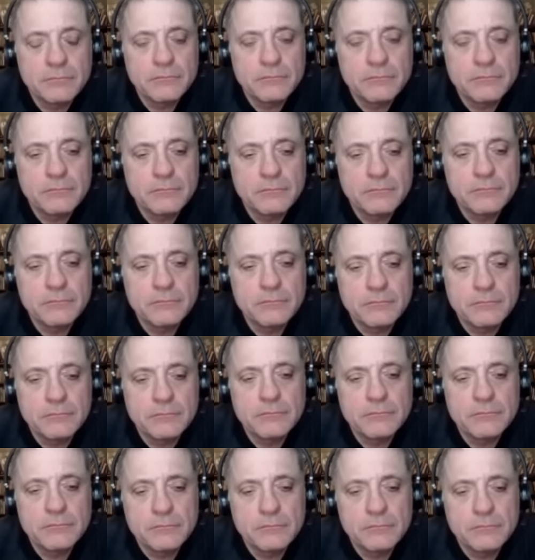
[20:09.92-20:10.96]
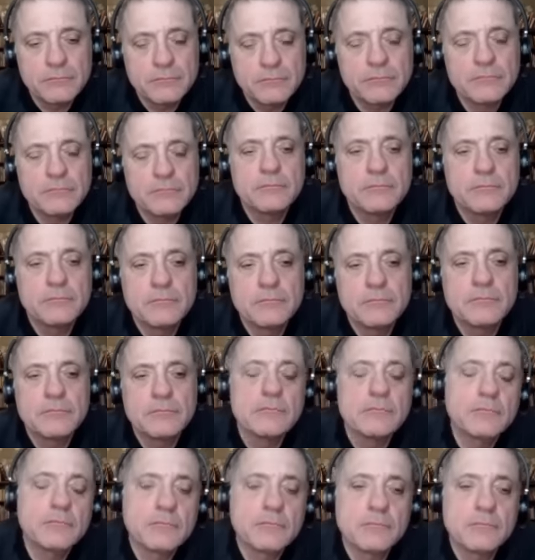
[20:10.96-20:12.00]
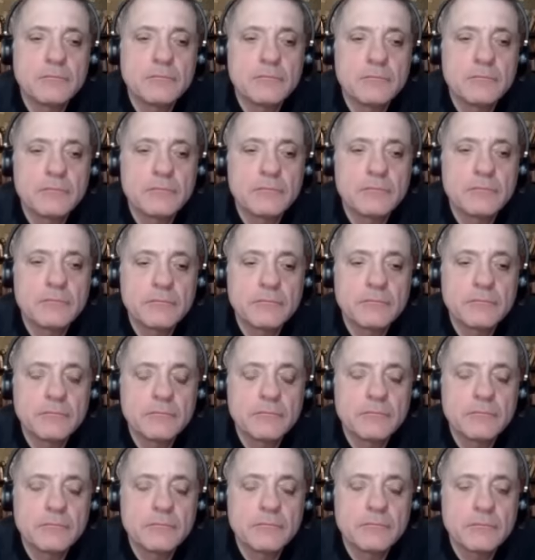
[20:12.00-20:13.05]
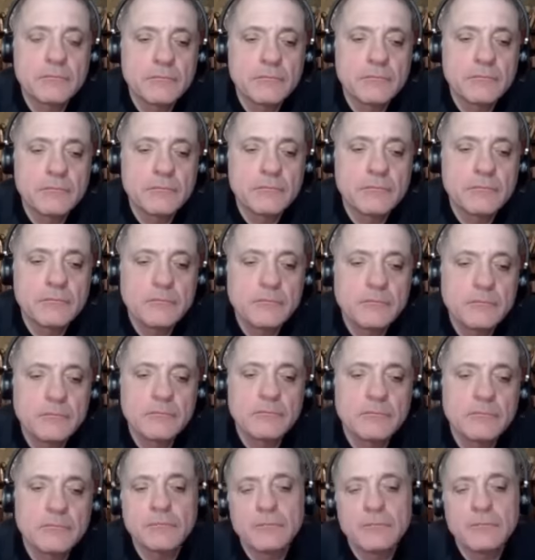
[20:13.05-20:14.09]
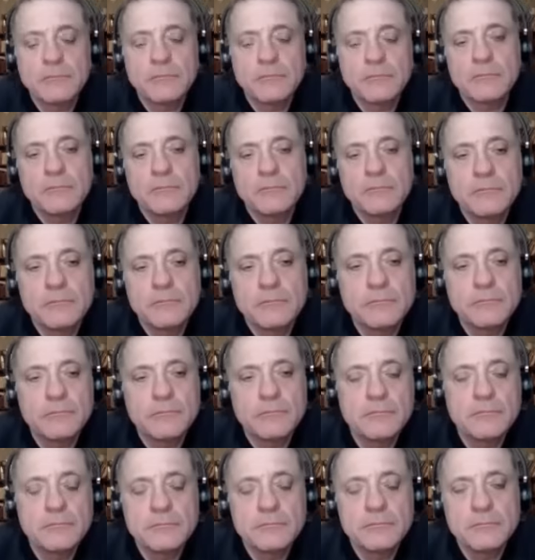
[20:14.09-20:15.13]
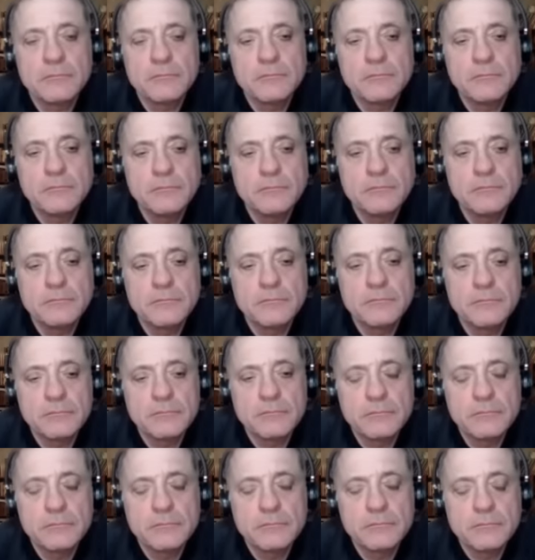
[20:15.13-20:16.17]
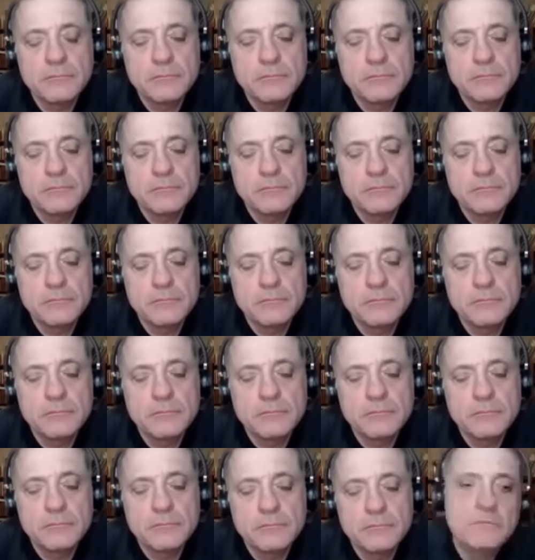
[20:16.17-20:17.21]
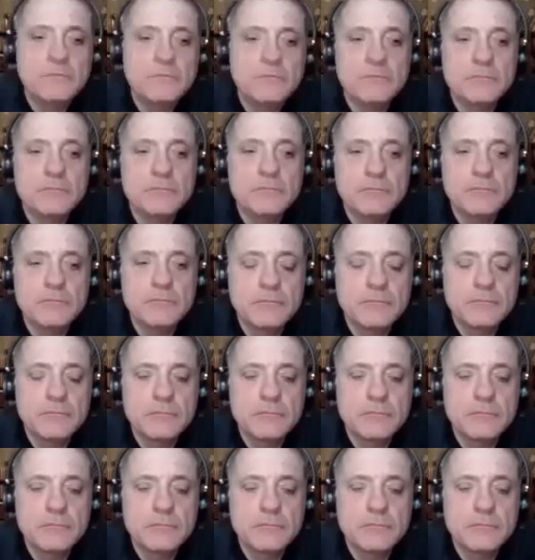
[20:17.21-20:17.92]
The person shown says nothing.